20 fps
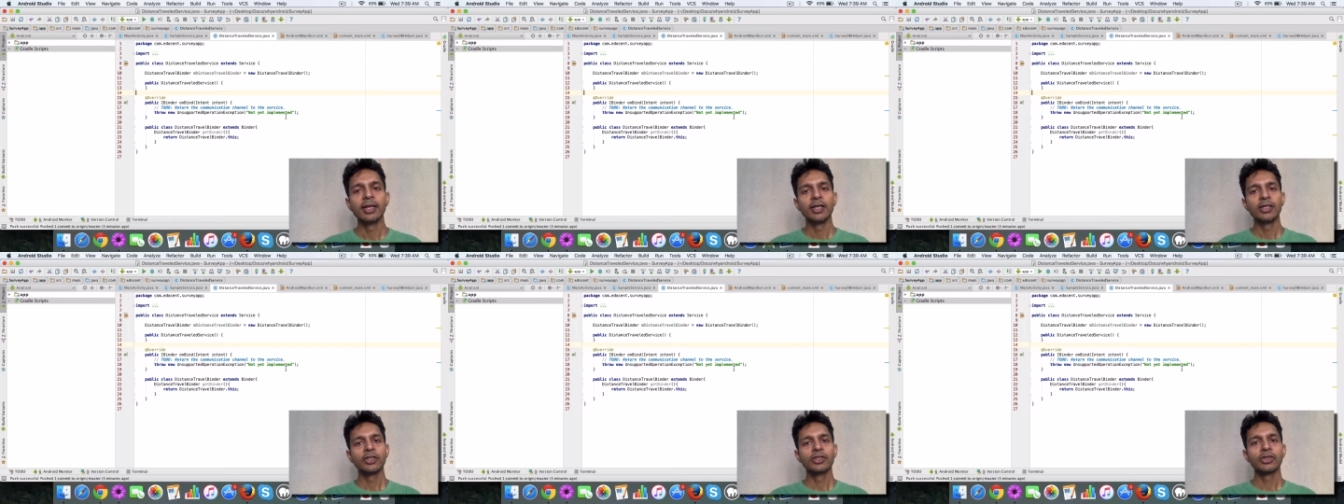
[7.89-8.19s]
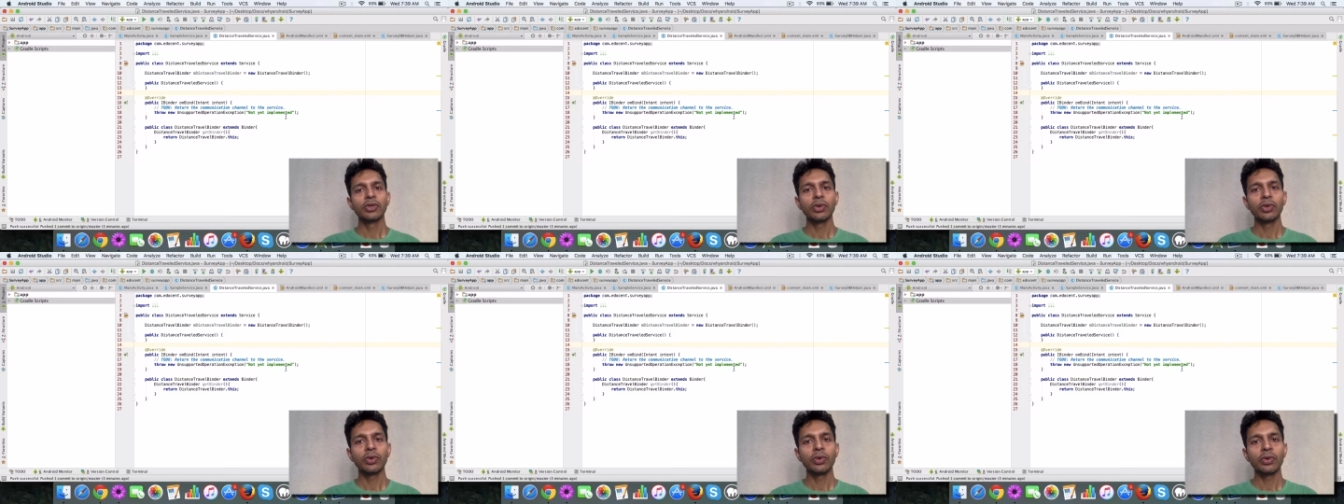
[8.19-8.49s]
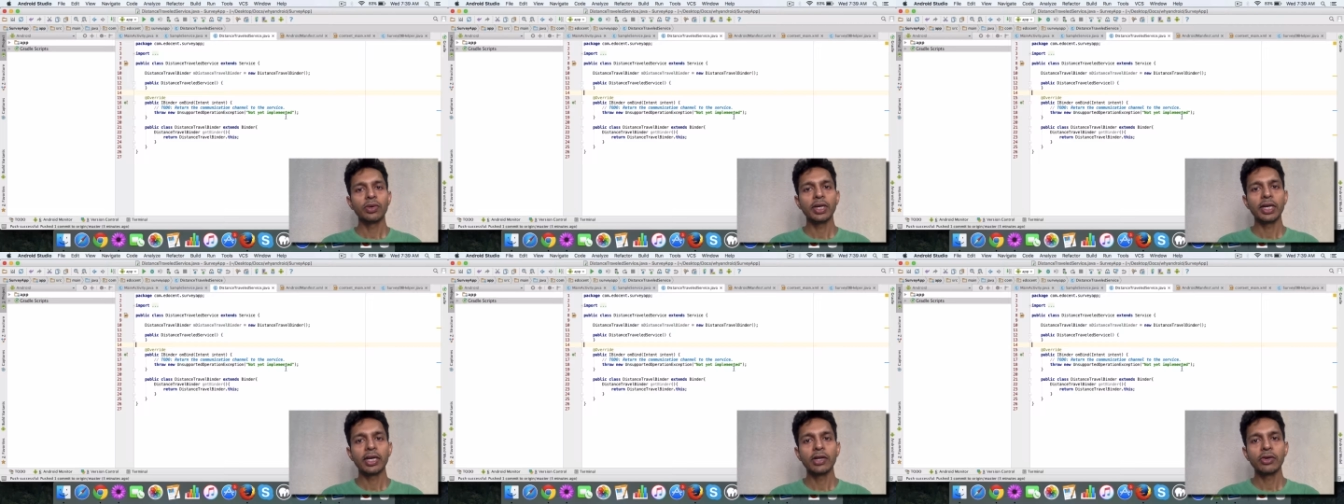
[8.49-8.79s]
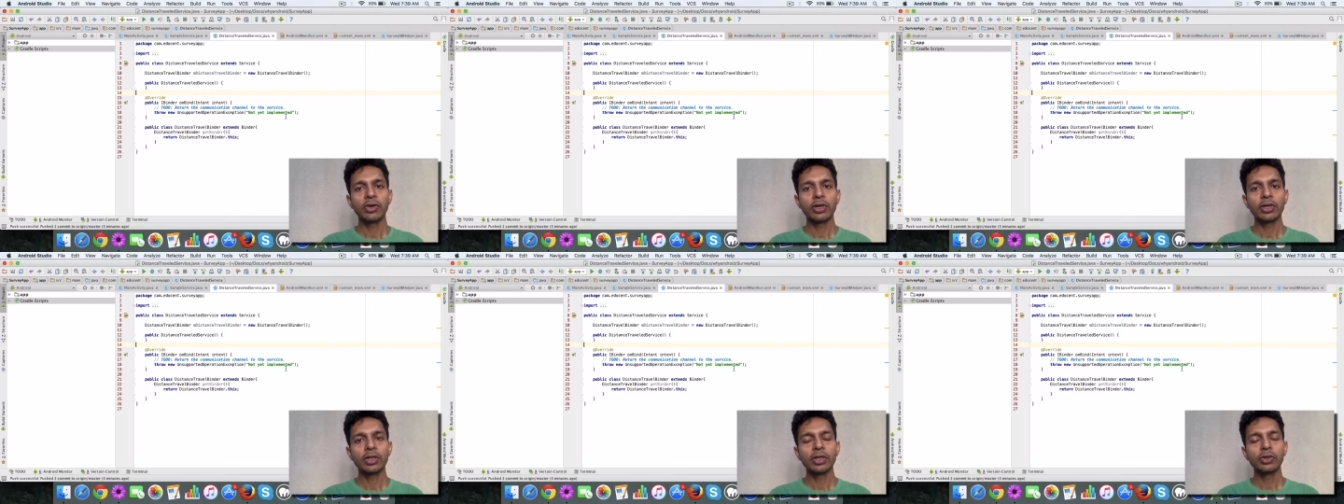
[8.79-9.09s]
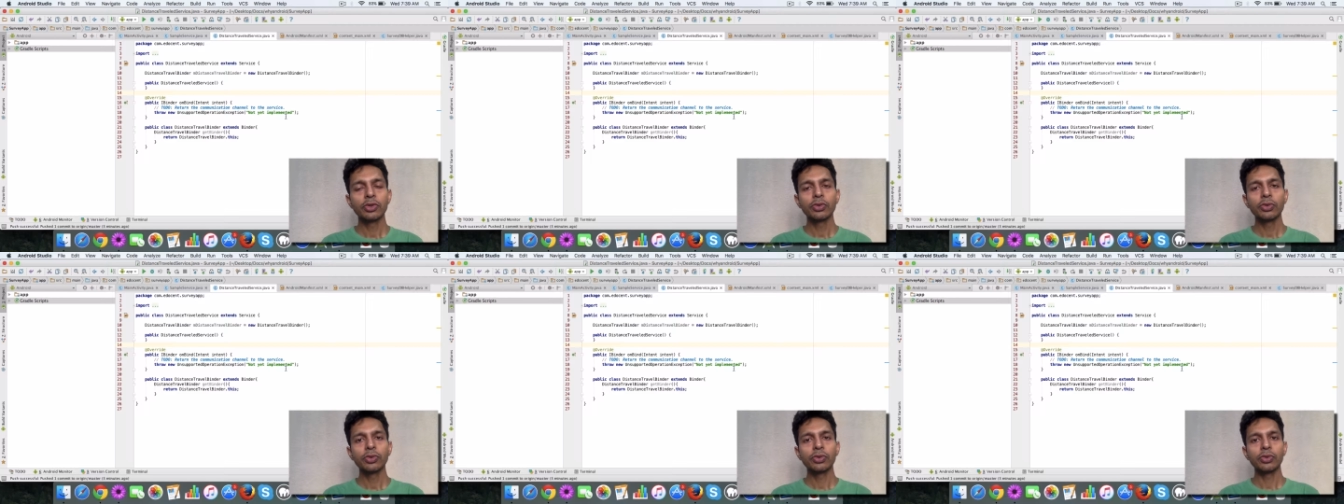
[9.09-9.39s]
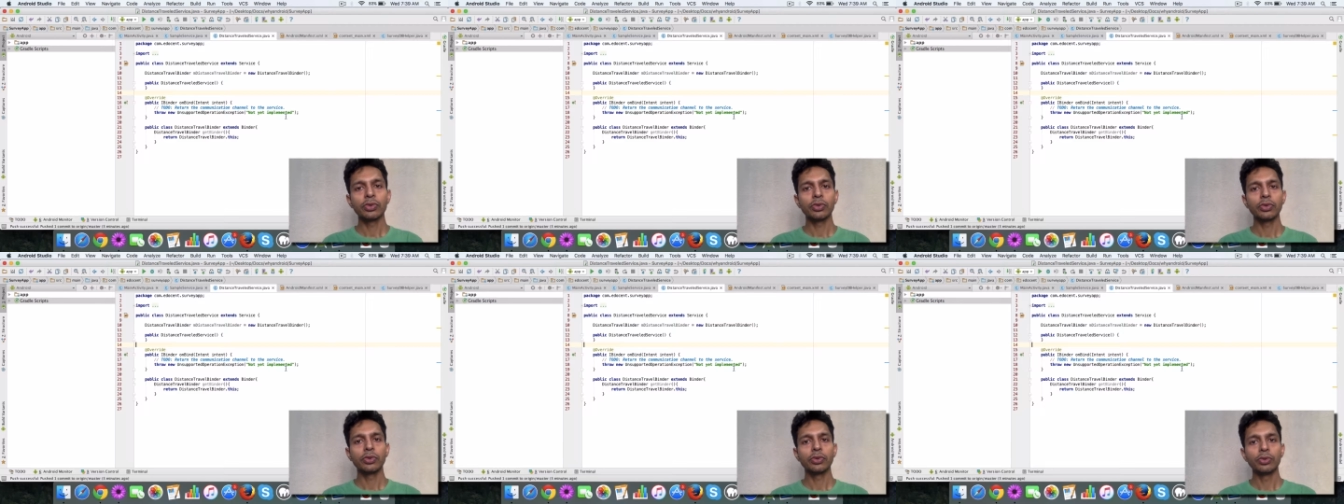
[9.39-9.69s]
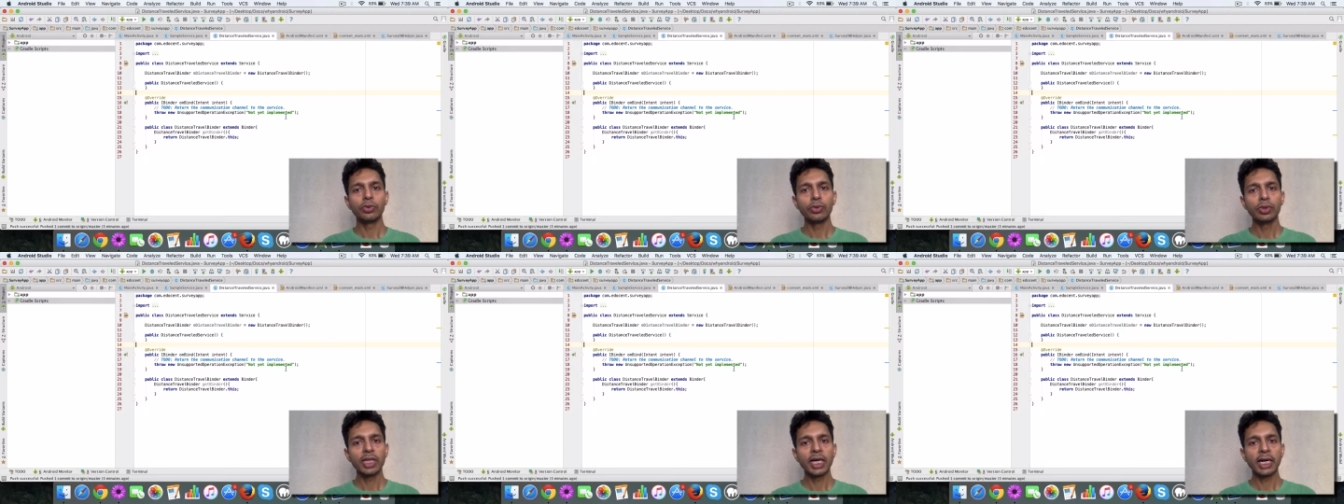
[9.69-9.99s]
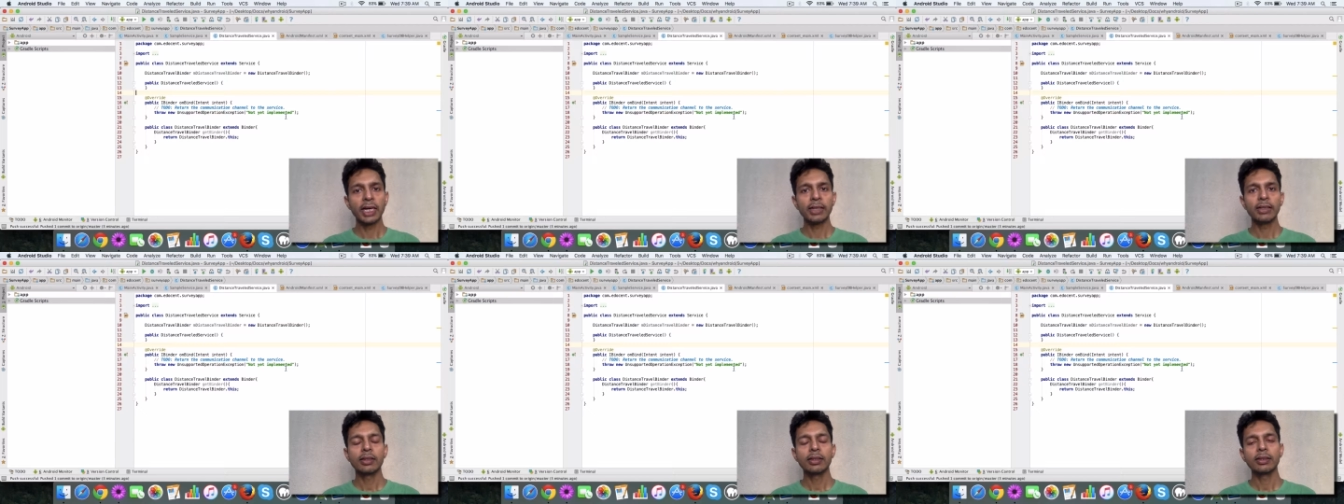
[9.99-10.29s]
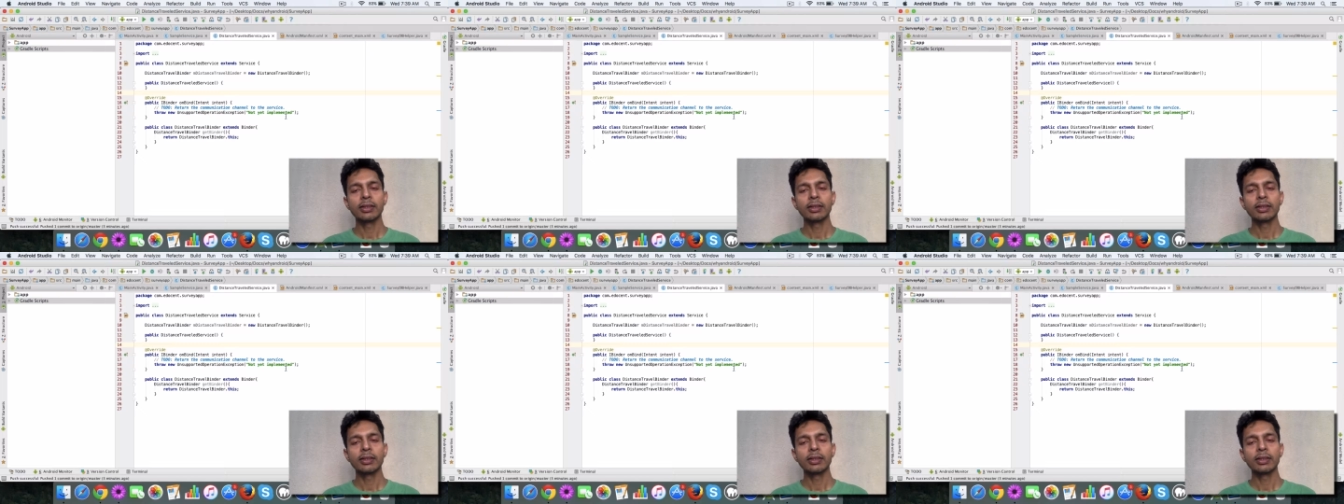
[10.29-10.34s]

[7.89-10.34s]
So in order to do that,